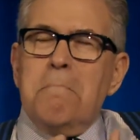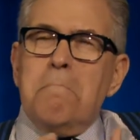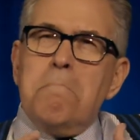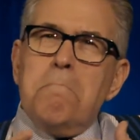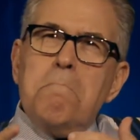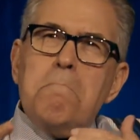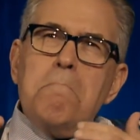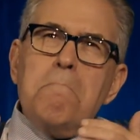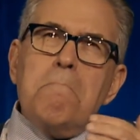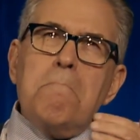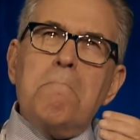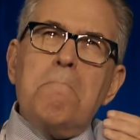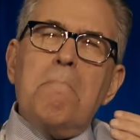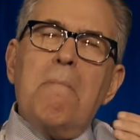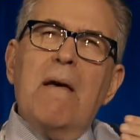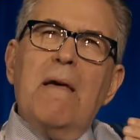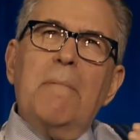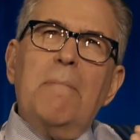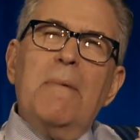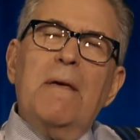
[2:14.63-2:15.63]
Hmm,
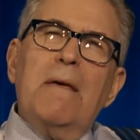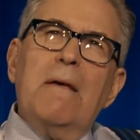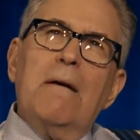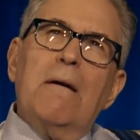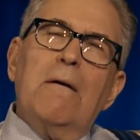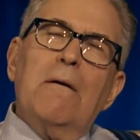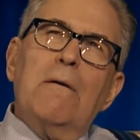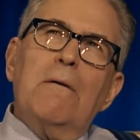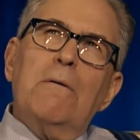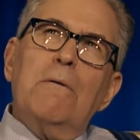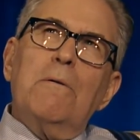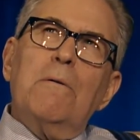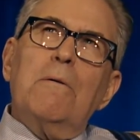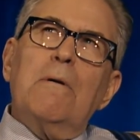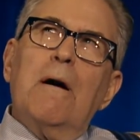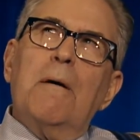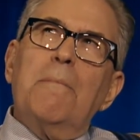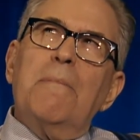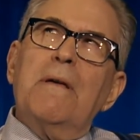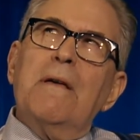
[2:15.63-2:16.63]
maybe oh,
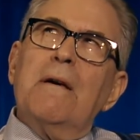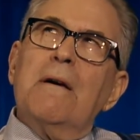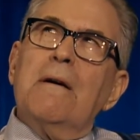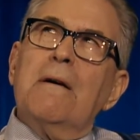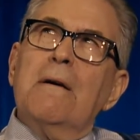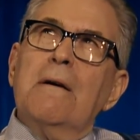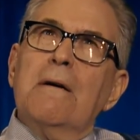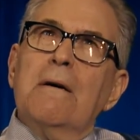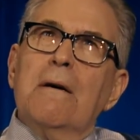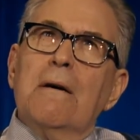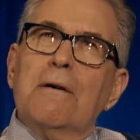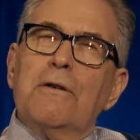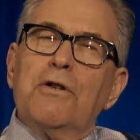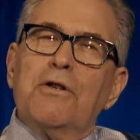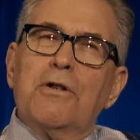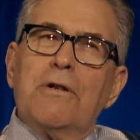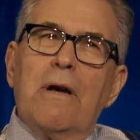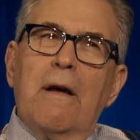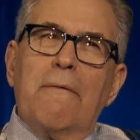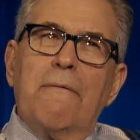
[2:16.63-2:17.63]
I'll be a, a
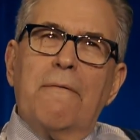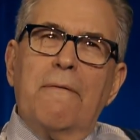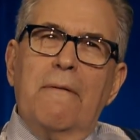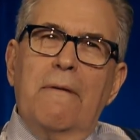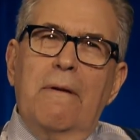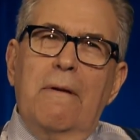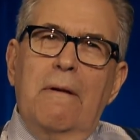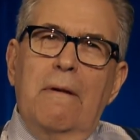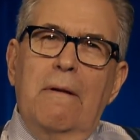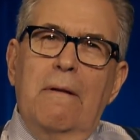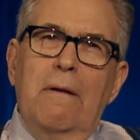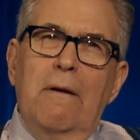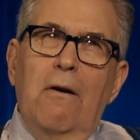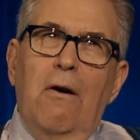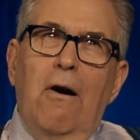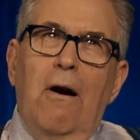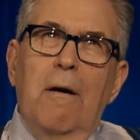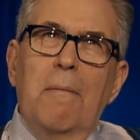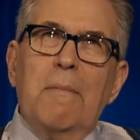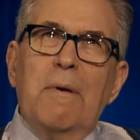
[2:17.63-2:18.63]
chef in the
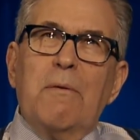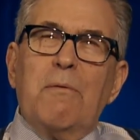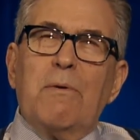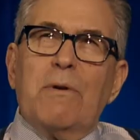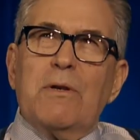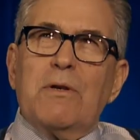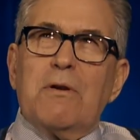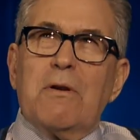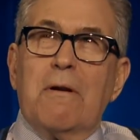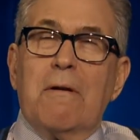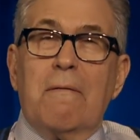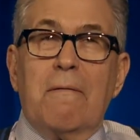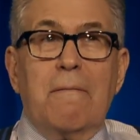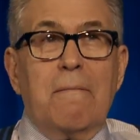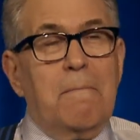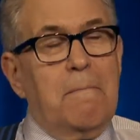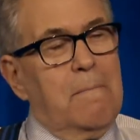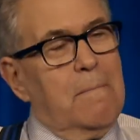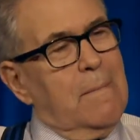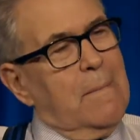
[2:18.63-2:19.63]
Army Reserve.
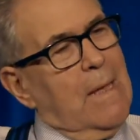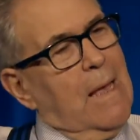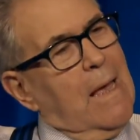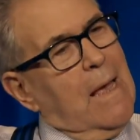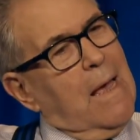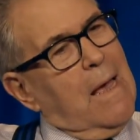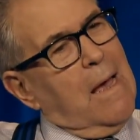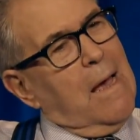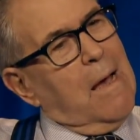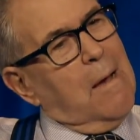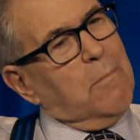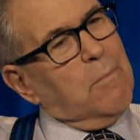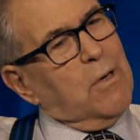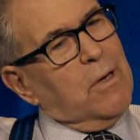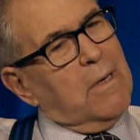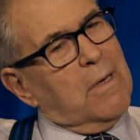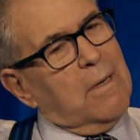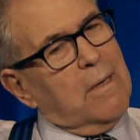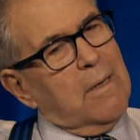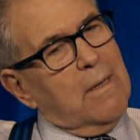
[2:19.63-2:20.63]
Nah, I'm
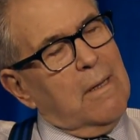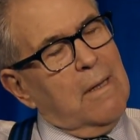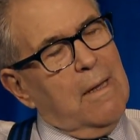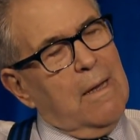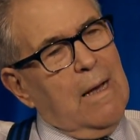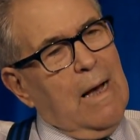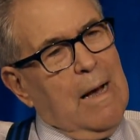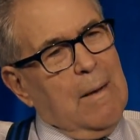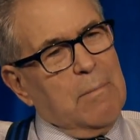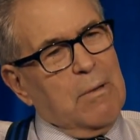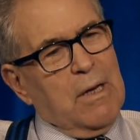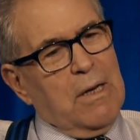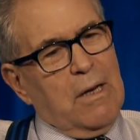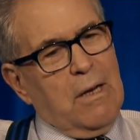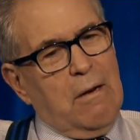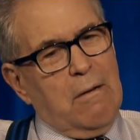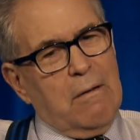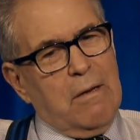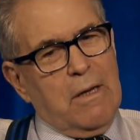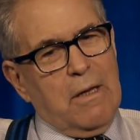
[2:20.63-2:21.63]
going to I'm going to
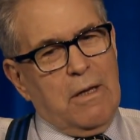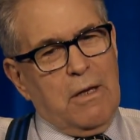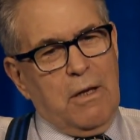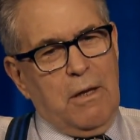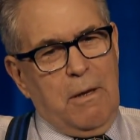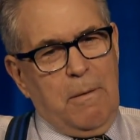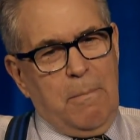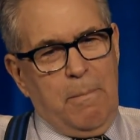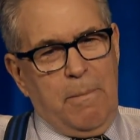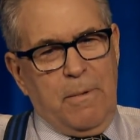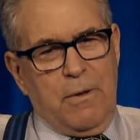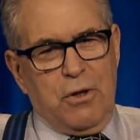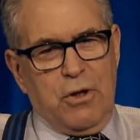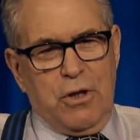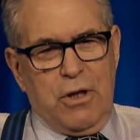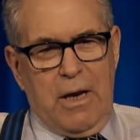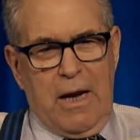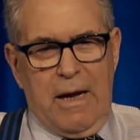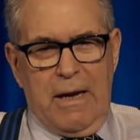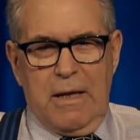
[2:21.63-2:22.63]
go to
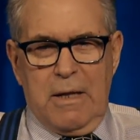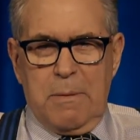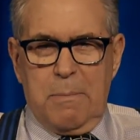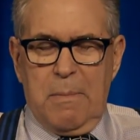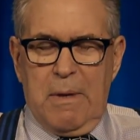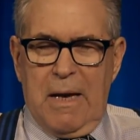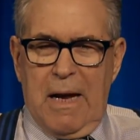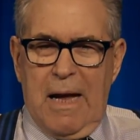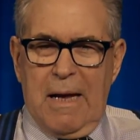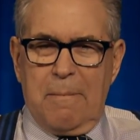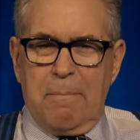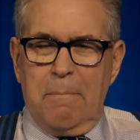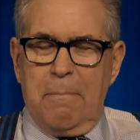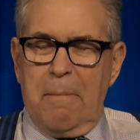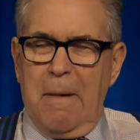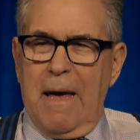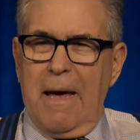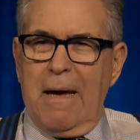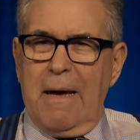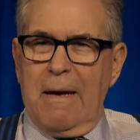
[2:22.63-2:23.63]
Chase Manhattan
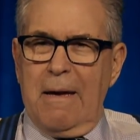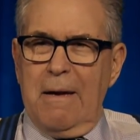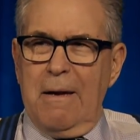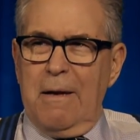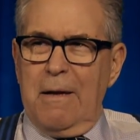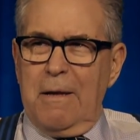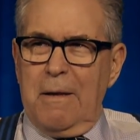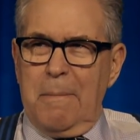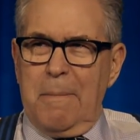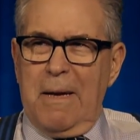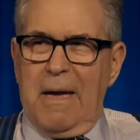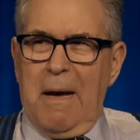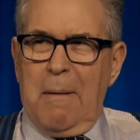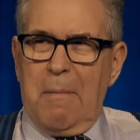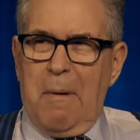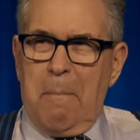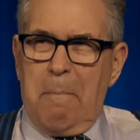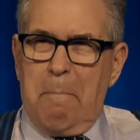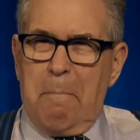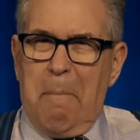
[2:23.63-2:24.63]
Bank to become
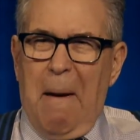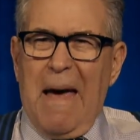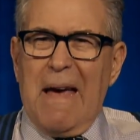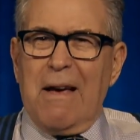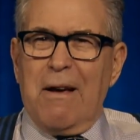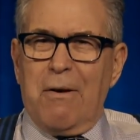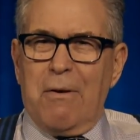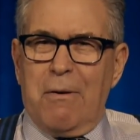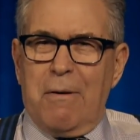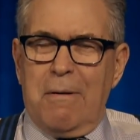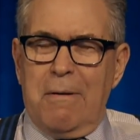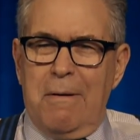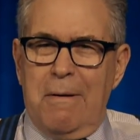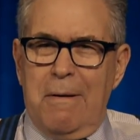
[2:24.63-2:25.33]
a banker.